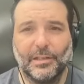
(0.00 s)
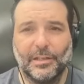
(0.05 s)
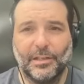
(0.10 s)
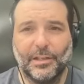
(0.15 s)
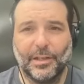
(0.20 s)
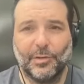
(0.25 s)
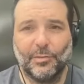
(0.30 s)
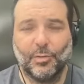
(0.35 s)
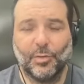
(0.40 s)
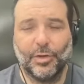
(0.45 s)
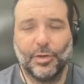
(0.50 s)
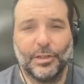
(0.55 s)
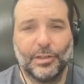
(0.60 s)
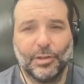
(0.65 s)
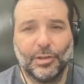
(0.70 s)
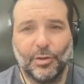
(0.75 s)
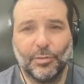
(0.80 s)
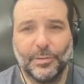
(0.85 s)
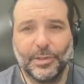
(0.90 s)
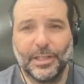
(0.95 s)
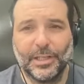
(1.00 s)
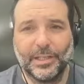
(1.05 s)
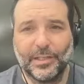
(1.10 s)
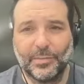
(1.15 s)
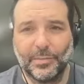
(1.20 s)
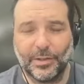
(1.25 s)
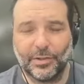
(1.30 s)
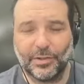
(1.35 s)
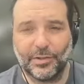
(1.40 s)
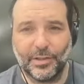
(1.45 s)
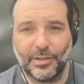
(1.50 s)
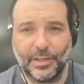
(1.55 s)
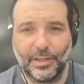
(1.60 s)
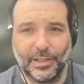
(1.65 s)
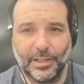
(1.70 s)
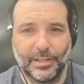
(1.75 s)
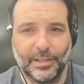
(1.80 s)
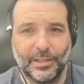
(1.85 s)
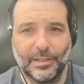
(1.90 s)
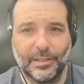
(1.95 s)
They won at home against Manchester
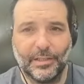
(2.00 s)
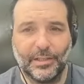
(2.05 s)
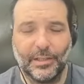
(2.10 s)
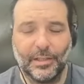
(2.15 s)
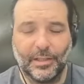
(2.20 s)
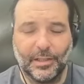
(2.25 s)
United.